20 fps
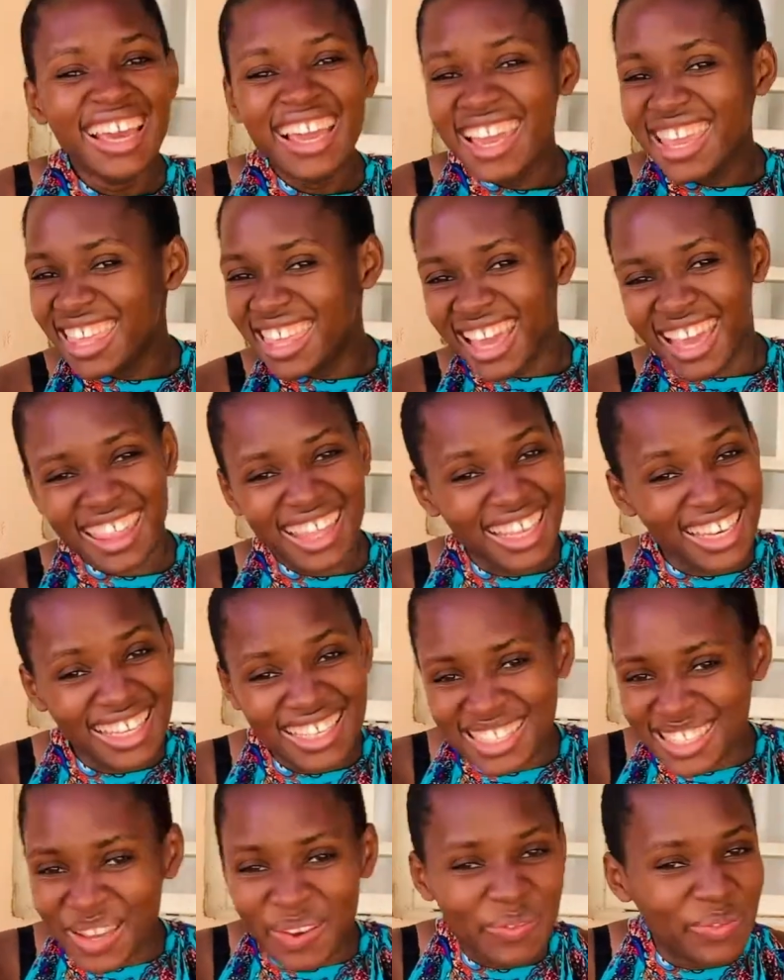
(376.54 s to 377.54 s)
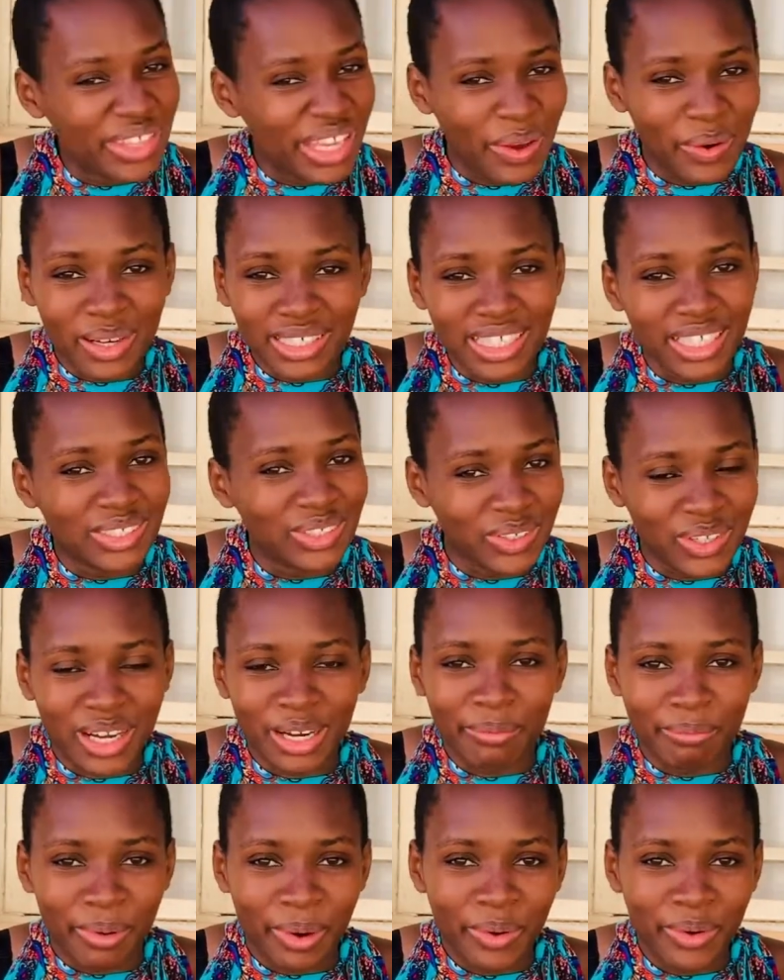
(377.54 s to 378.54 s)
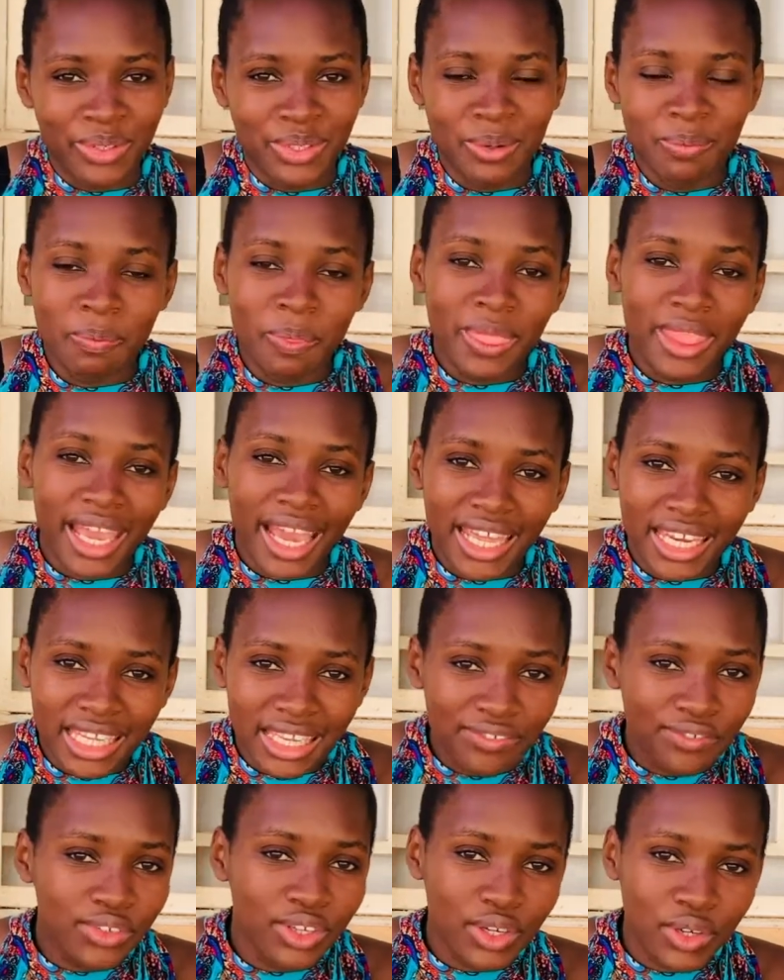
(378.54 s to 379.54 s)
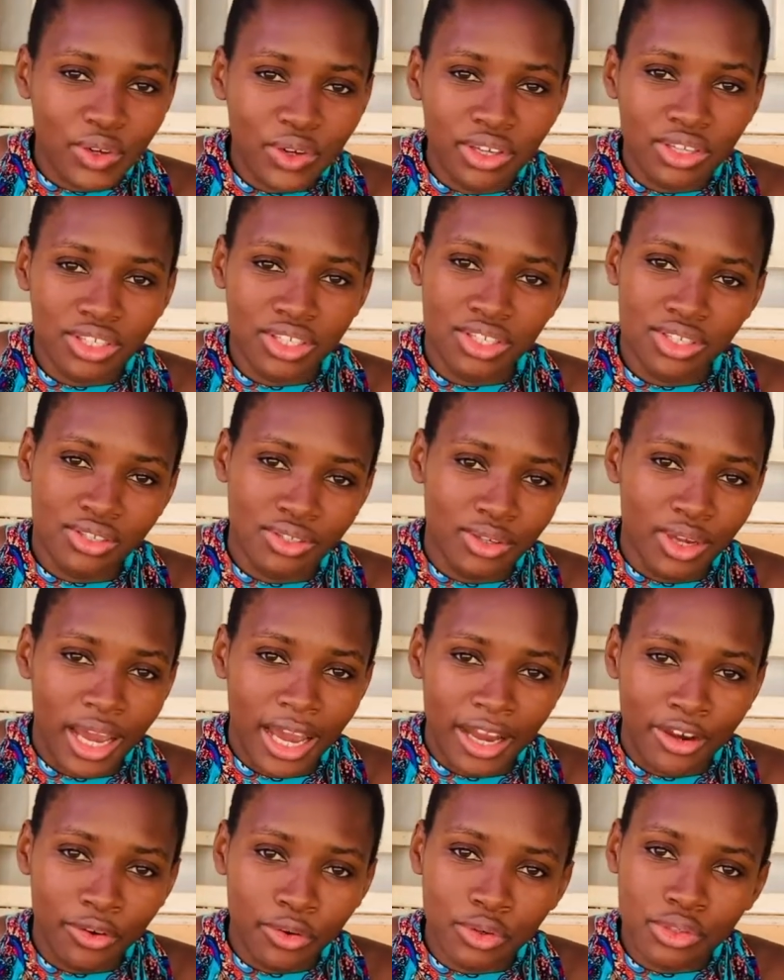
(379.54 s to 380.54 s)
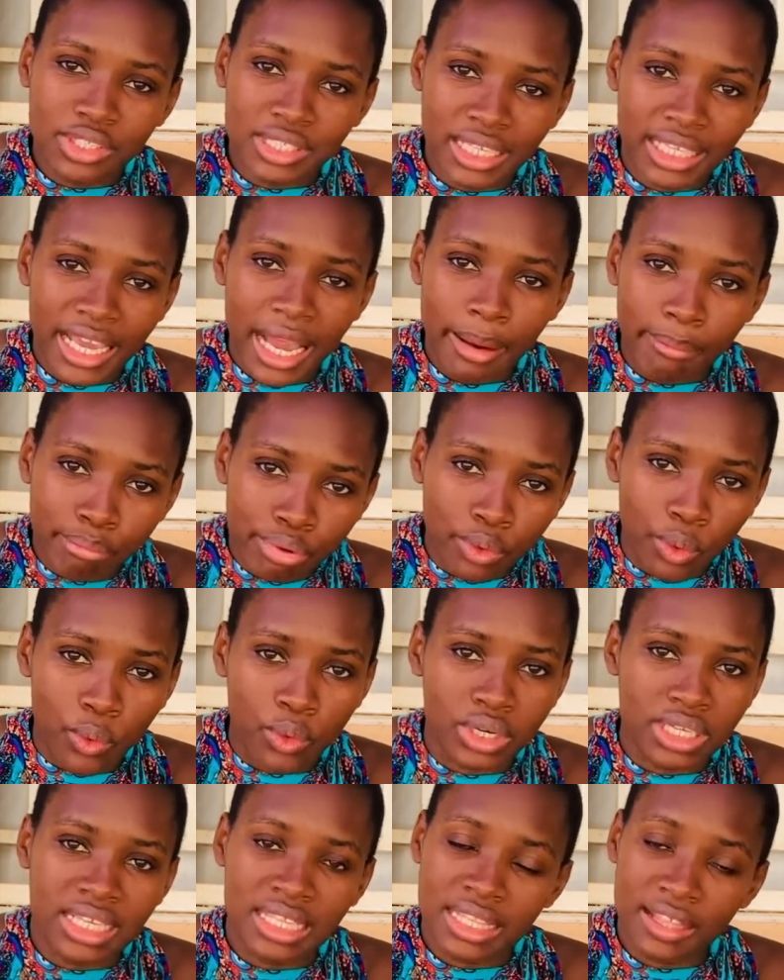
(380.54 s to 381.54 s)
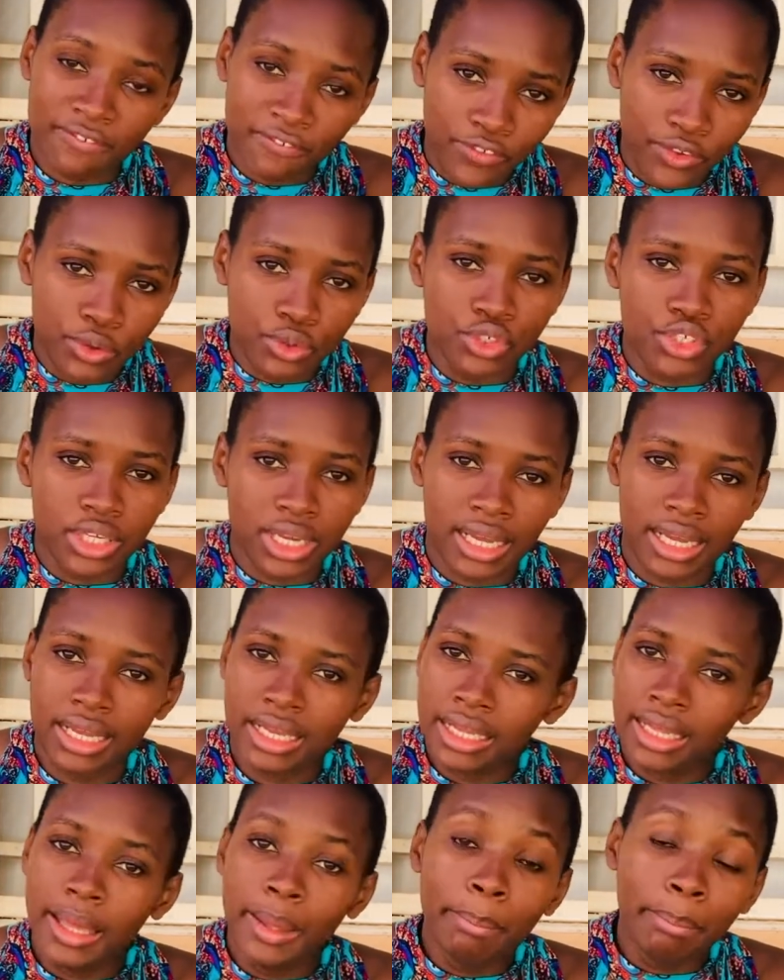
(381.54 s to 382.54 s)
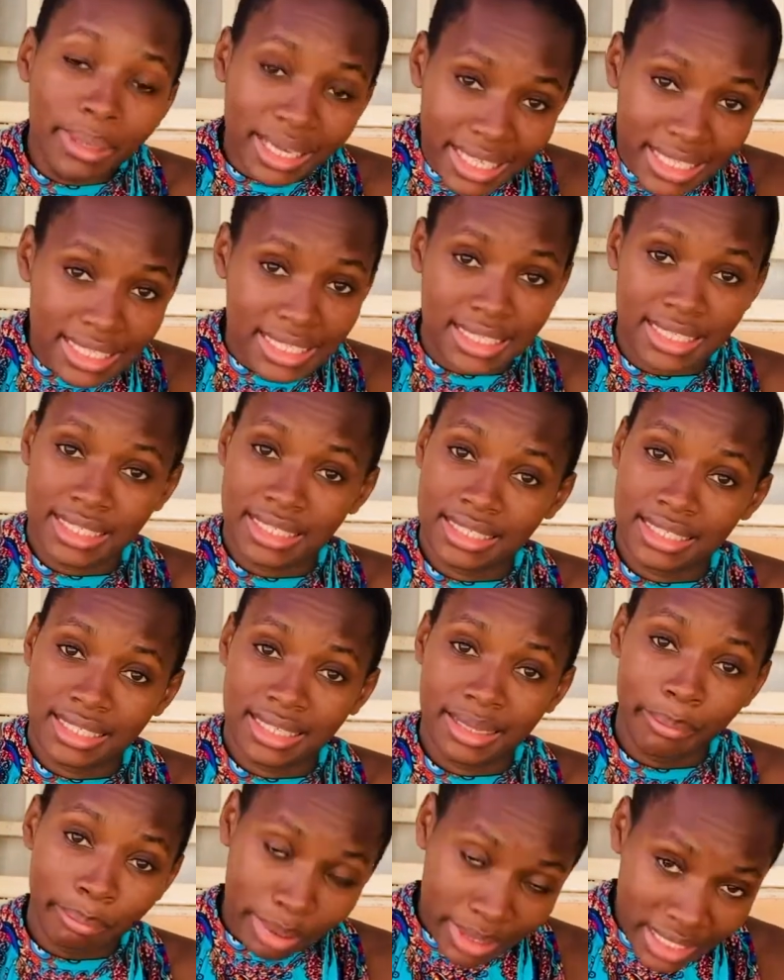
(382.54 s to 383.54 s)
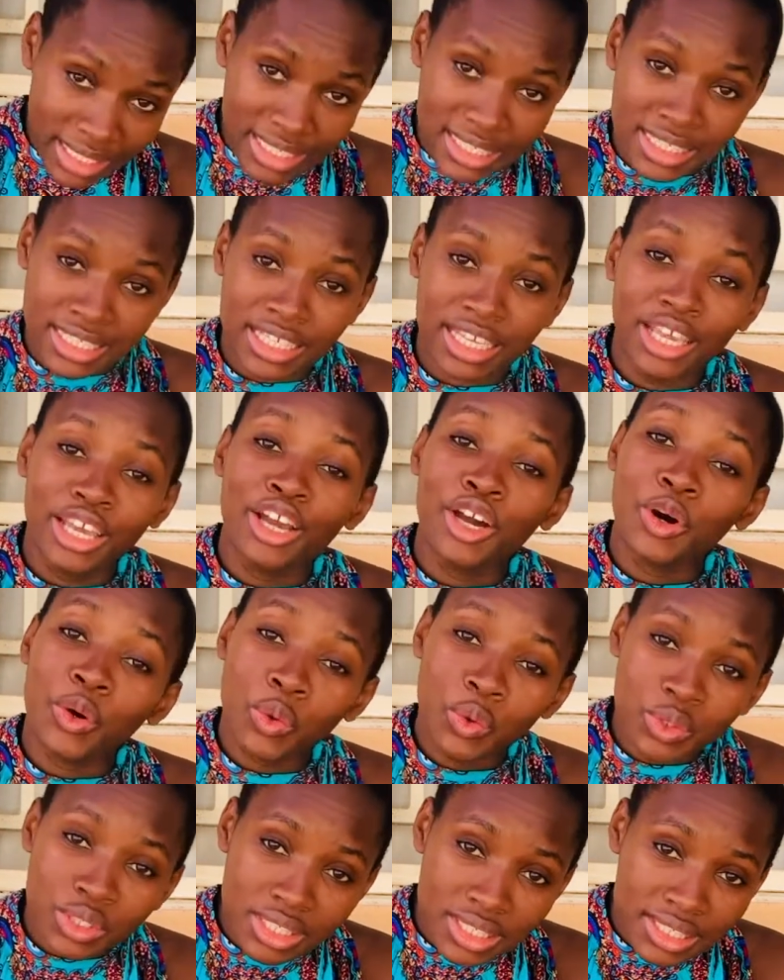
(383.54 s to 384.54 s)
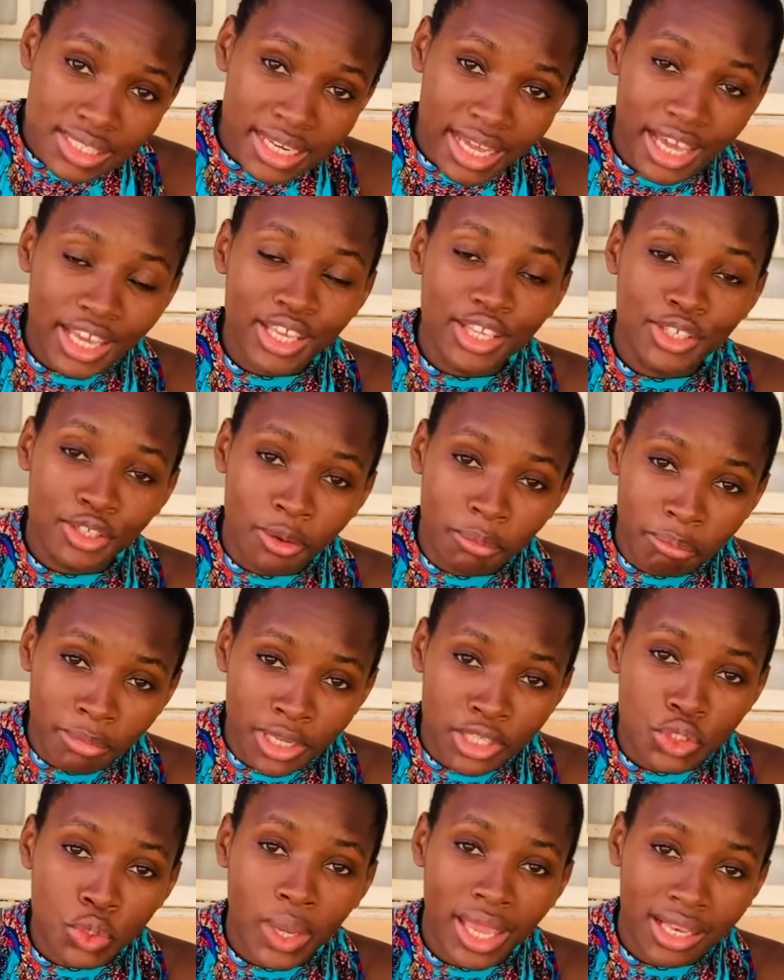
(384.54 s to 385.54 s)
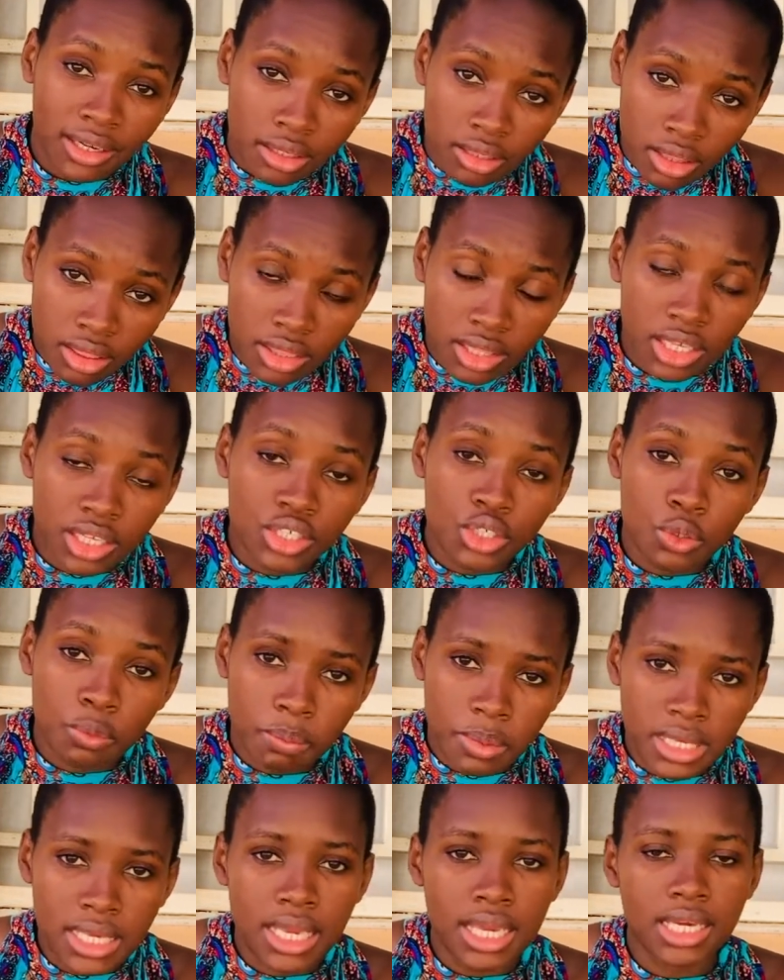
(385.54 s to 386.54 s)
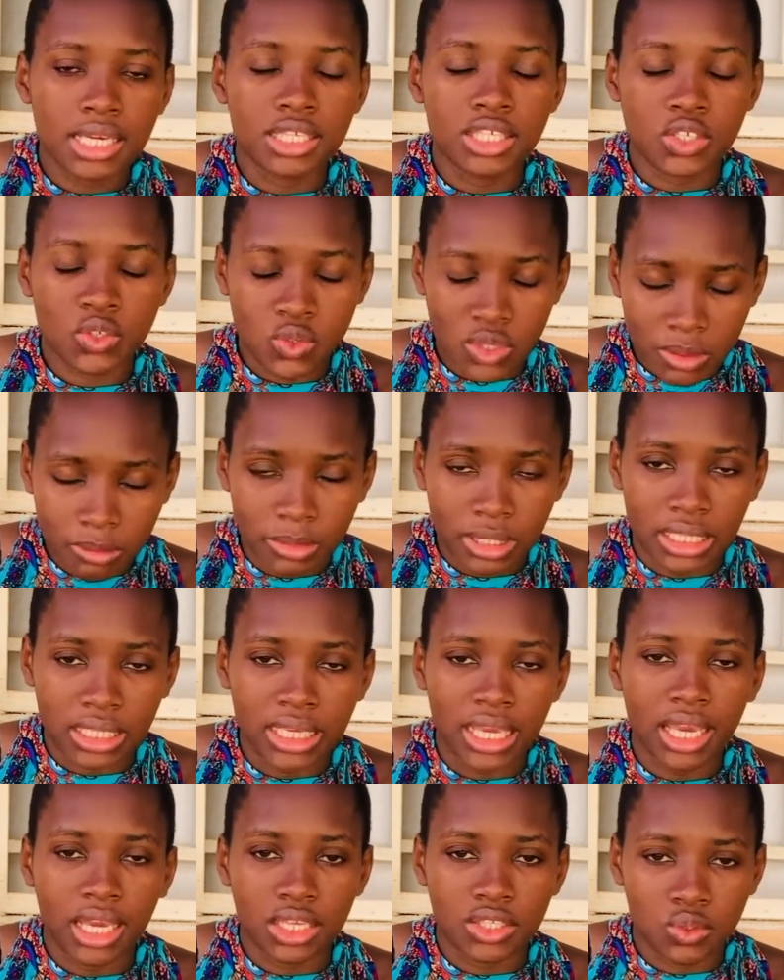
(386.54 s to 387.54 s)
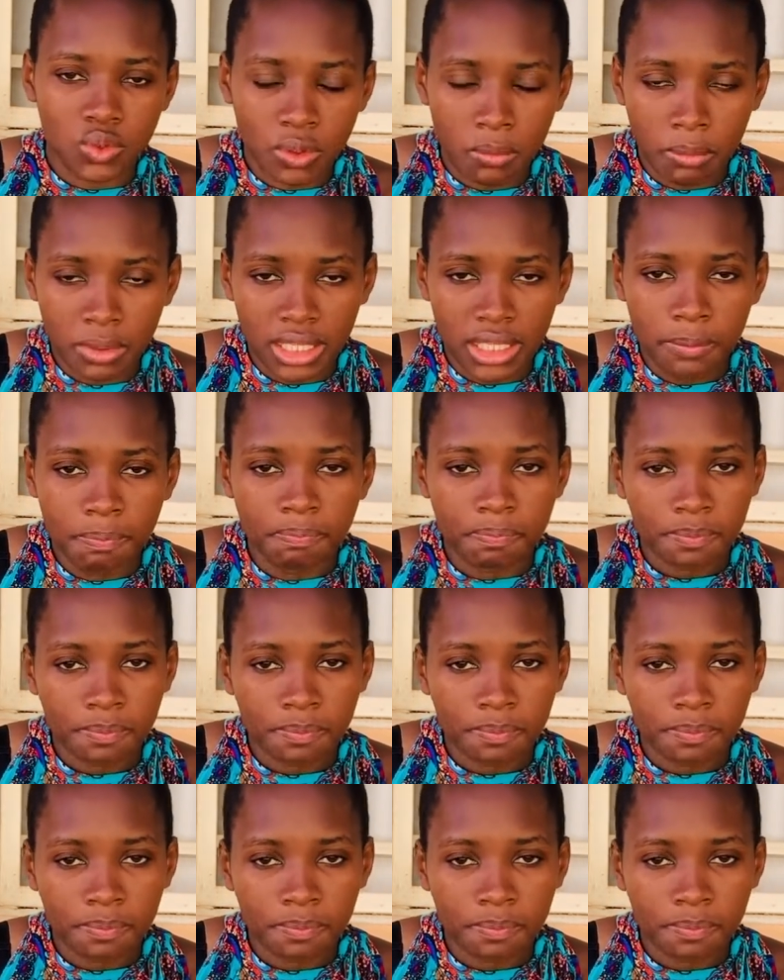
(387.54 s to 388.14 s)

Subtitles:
Yeah, that is something I want to talk about. And if you're going to go study abroad in the future, please, please consider your mental health to be extremely, extremely